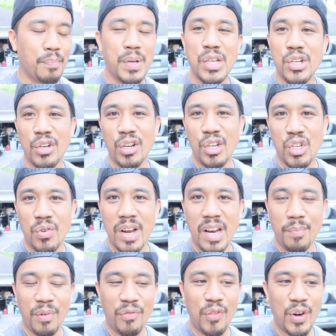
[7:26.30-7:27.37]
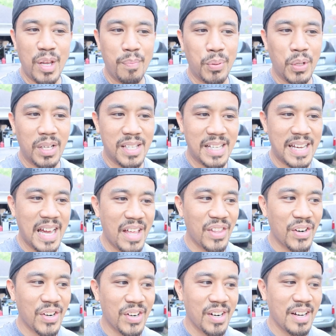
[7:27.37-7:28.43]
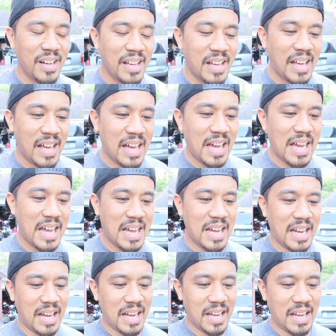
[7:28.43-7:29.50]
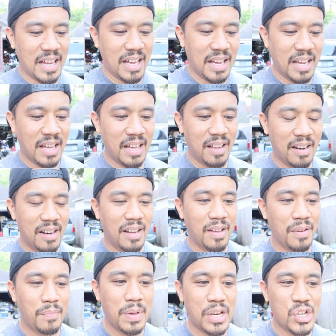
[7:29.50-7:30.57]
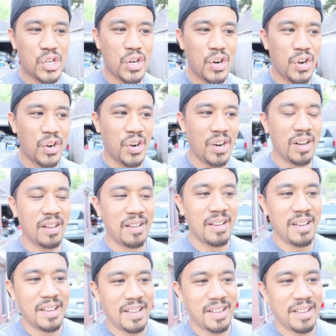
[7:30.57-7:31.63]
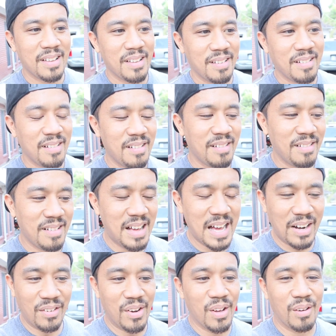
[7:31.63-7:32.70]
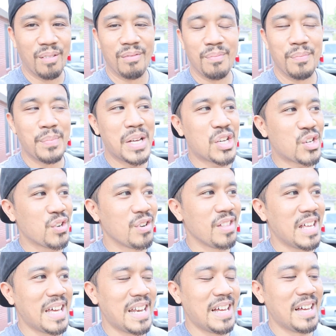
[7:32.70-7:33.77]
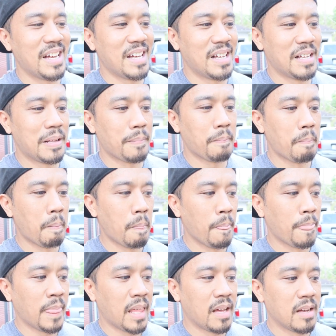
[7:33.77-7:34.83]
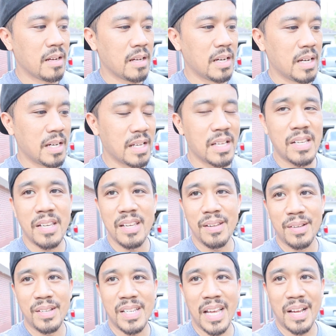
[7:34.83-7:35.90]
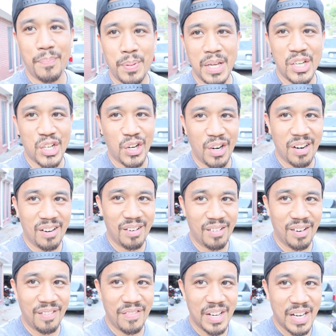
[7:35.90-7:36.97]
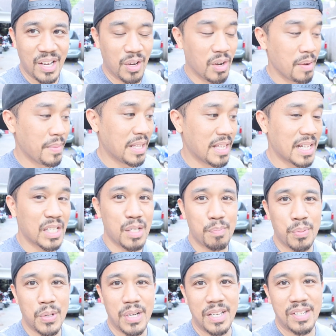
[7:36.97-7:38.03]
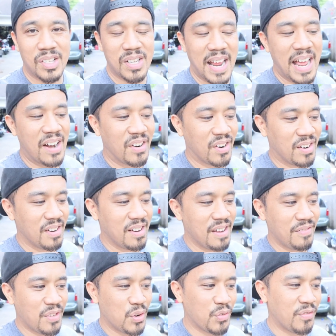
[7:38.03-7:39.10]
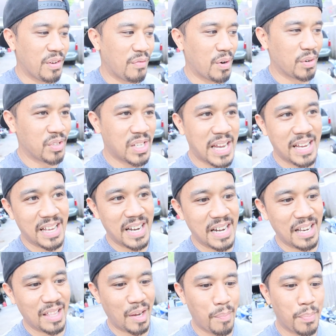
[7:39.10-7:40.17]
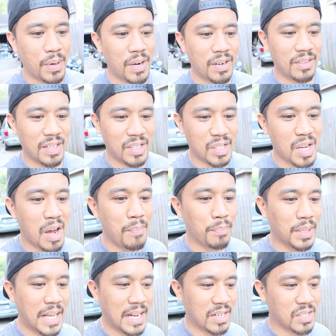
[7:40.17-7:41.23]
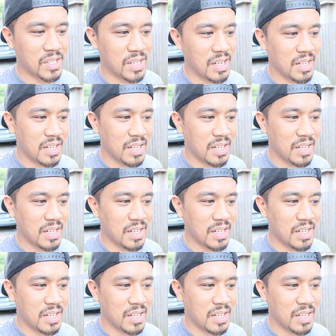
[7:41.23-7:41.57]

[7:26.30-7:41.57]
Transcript: Make sure to drain it before you put it together, and make sure I don't know. Make sure that uh, uh, you, you take a picture or video. I mean, that's pretty standard if you've ever taken anything apart that's complex.